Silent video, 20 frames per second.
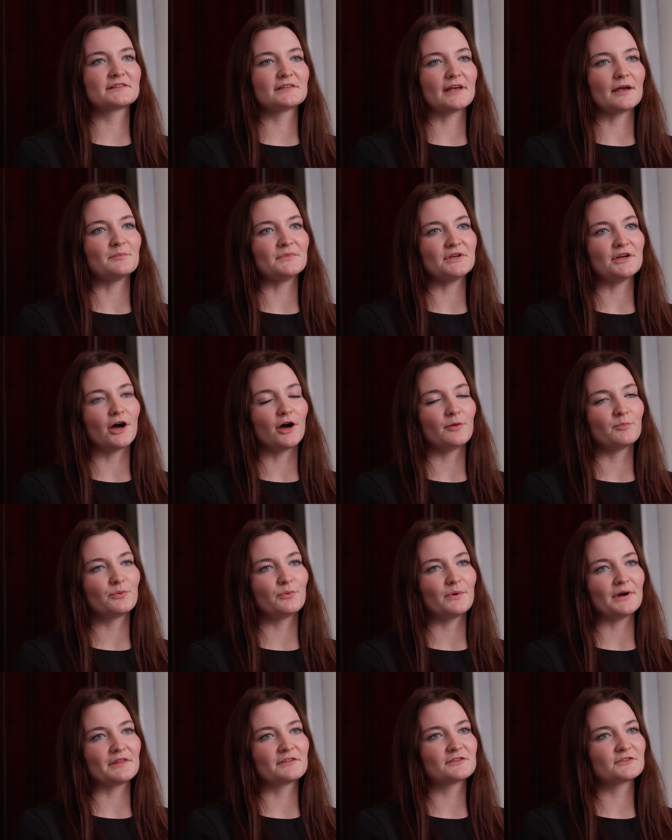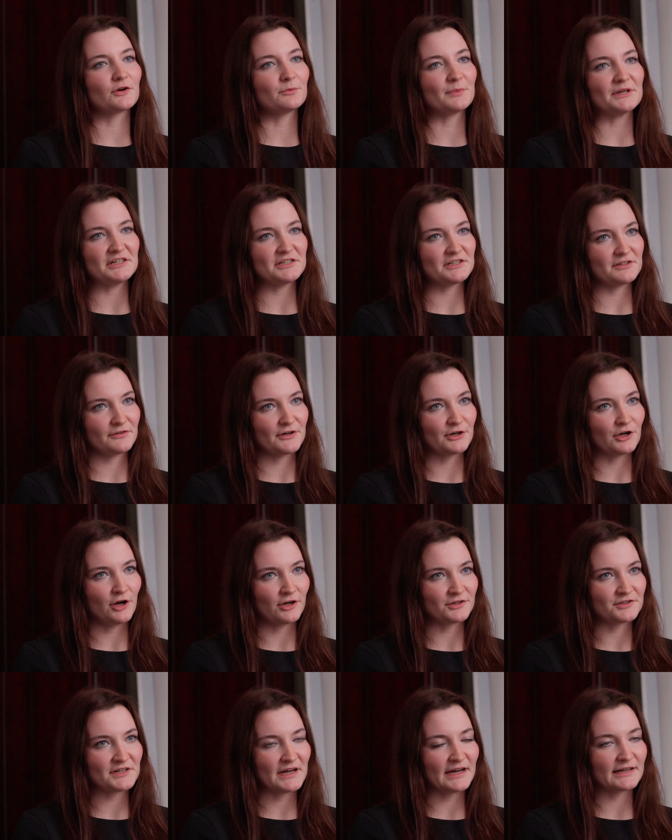set me up with so many different
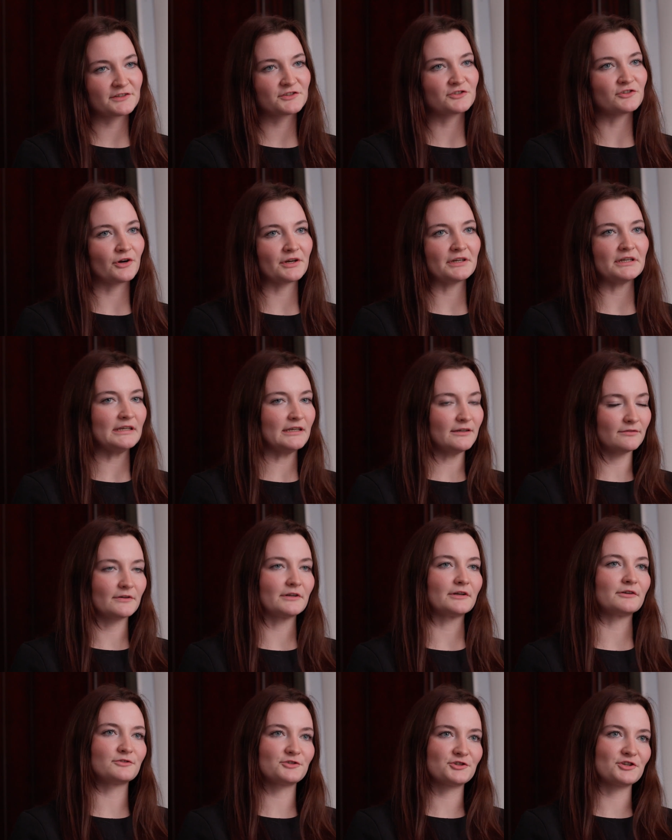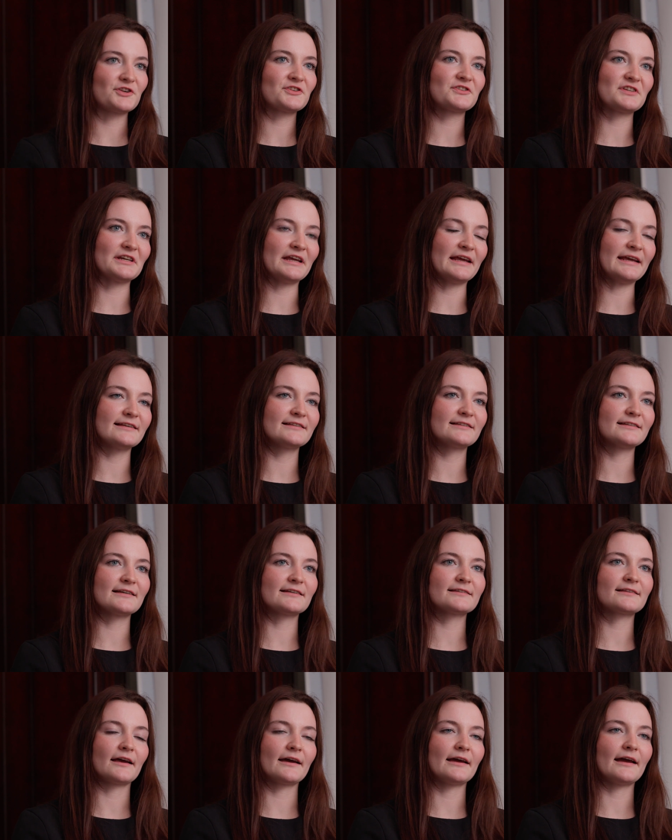contacts, not even just in
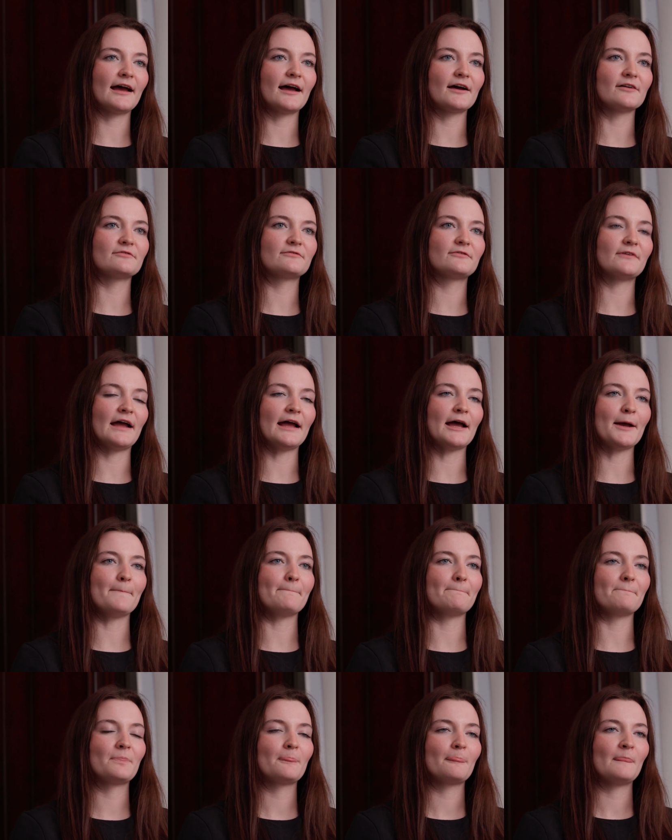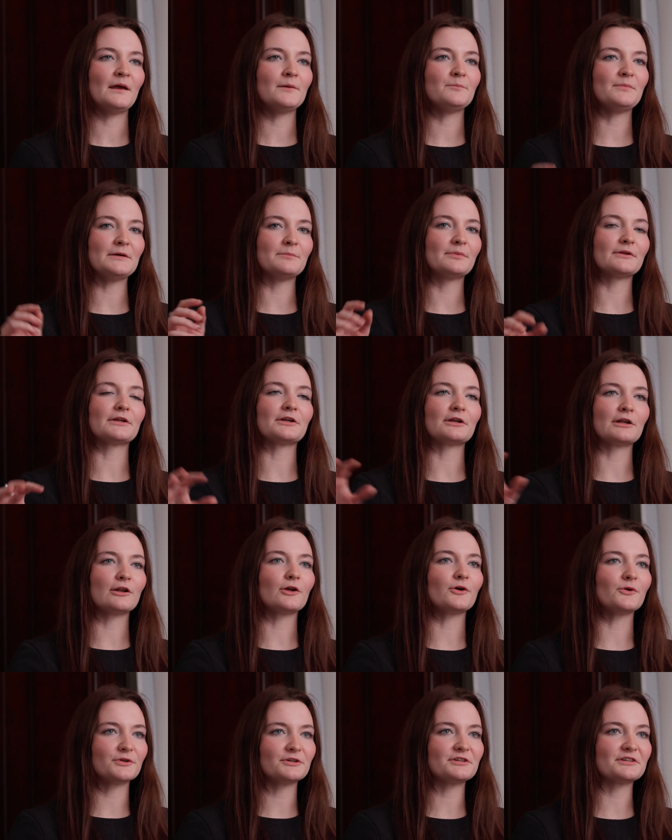Hastings. I have um, people in a
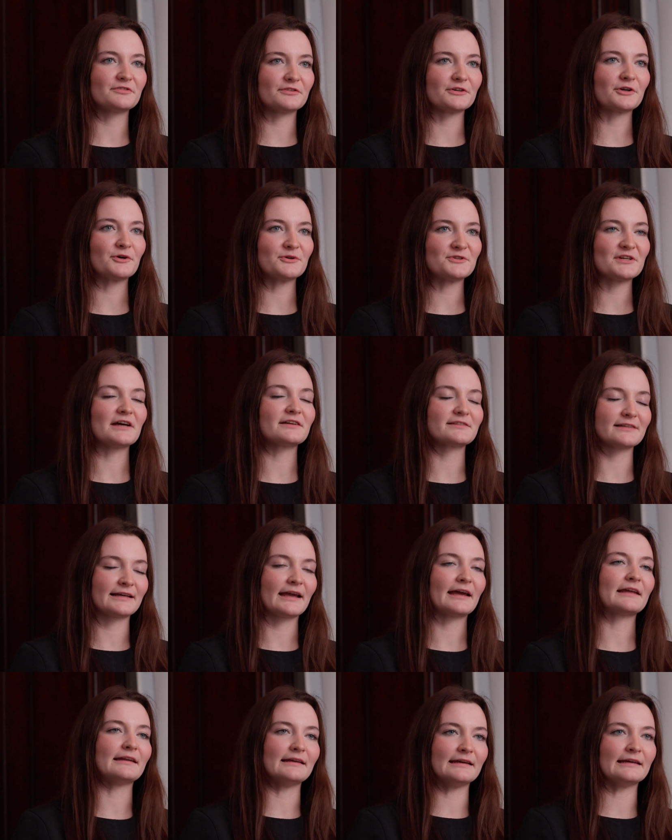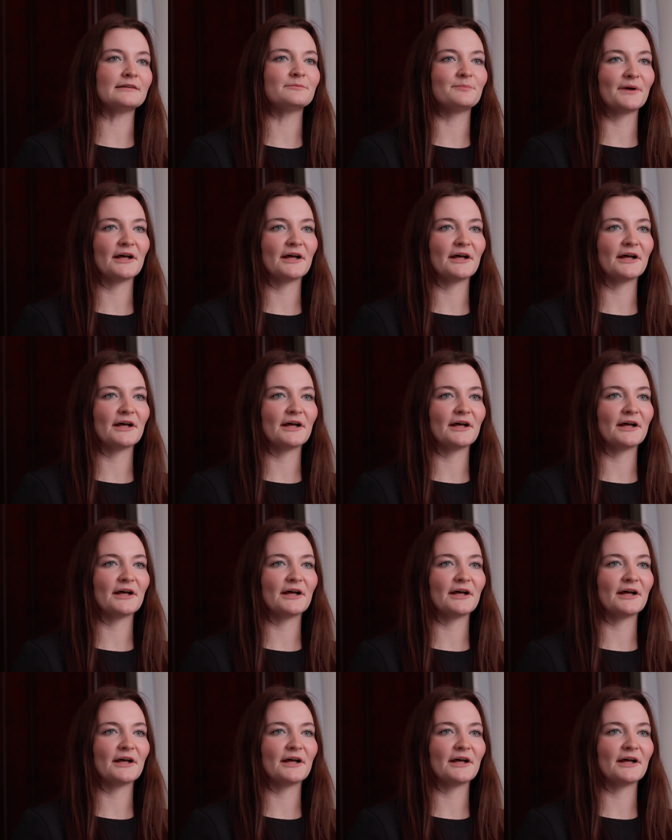load of different hotels again in